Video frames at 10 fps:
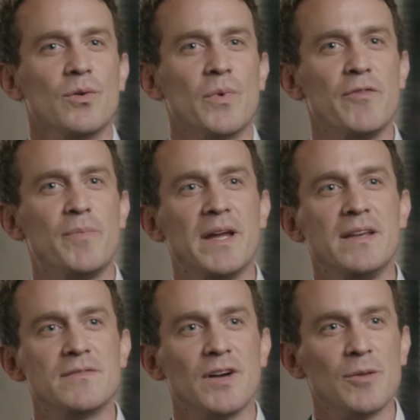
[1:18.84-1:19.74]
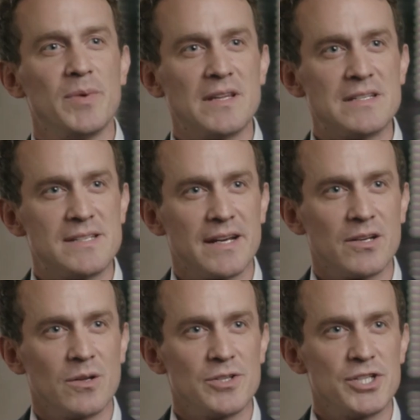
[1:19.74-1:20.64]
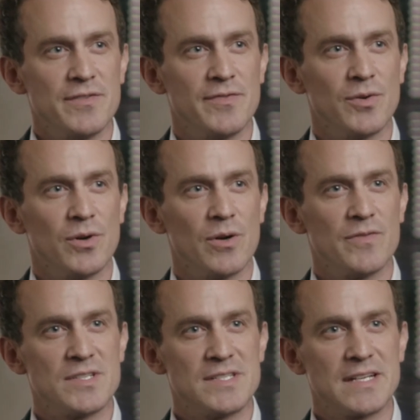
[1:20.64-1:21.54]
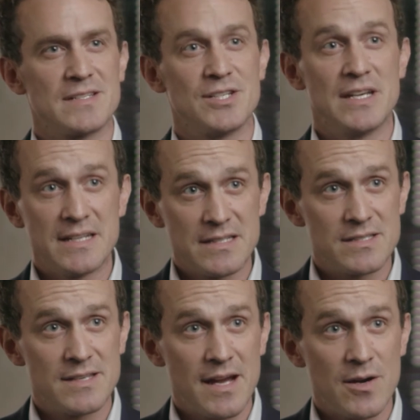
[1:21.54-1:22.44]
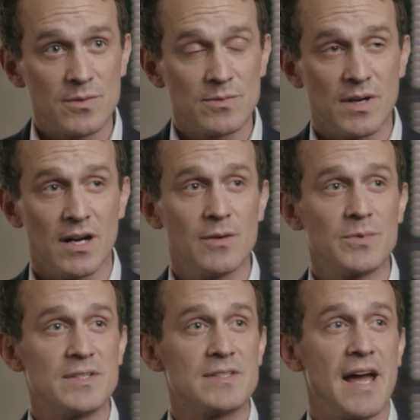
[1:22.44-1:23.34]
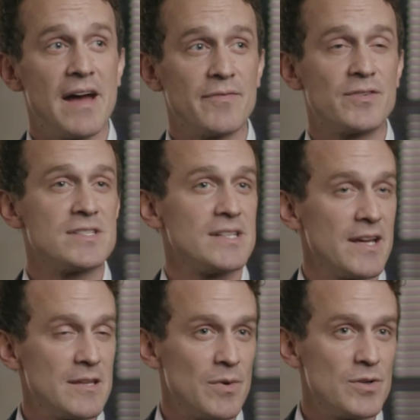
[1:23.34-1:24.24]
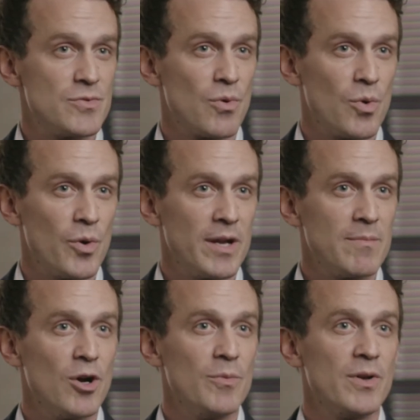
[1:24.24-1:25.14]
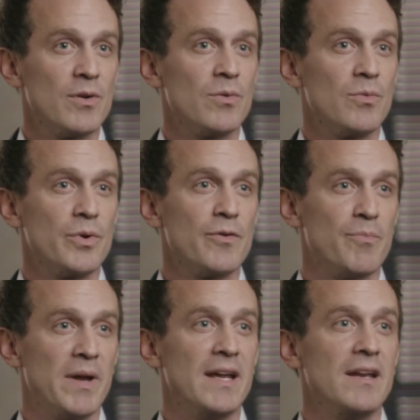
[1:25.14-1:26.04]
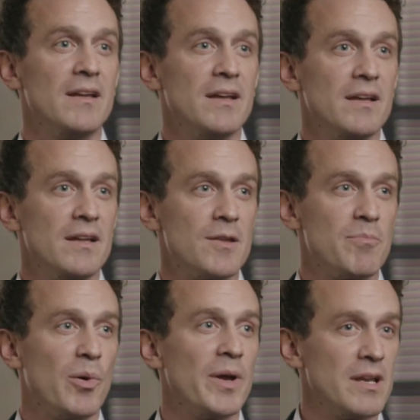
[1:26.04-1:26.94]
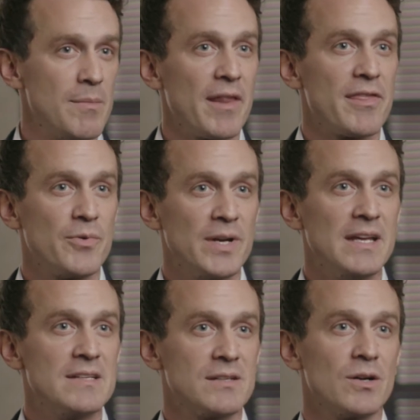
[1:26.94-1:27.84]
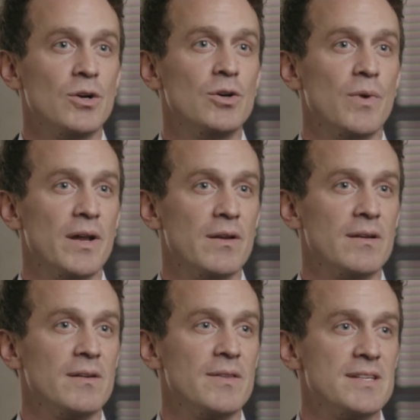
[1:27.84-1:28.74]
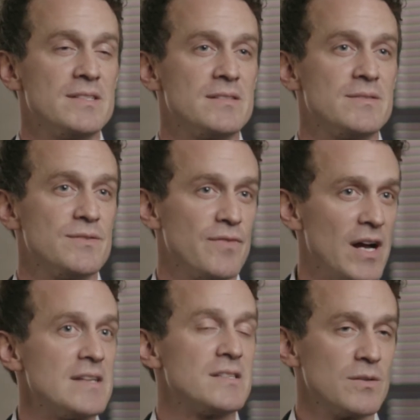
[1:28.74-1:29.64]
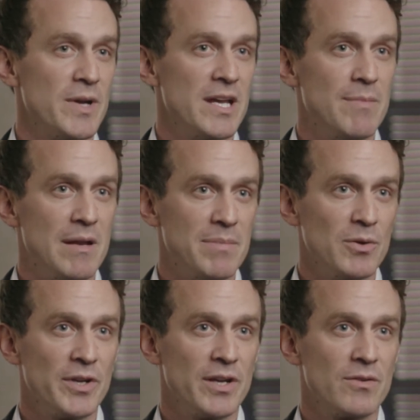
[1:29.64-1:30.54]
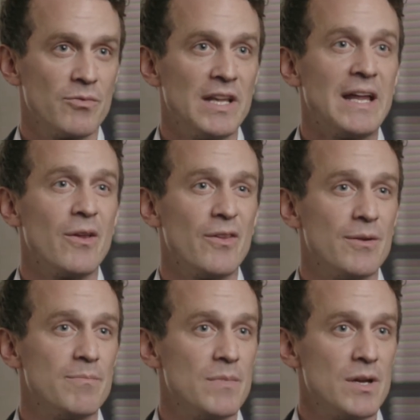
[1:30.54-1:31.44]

We've been developing this technology for over 6 years now. I would have to say the most rewarding moment would have been the point about 3 years ago when this device that we had been building really on the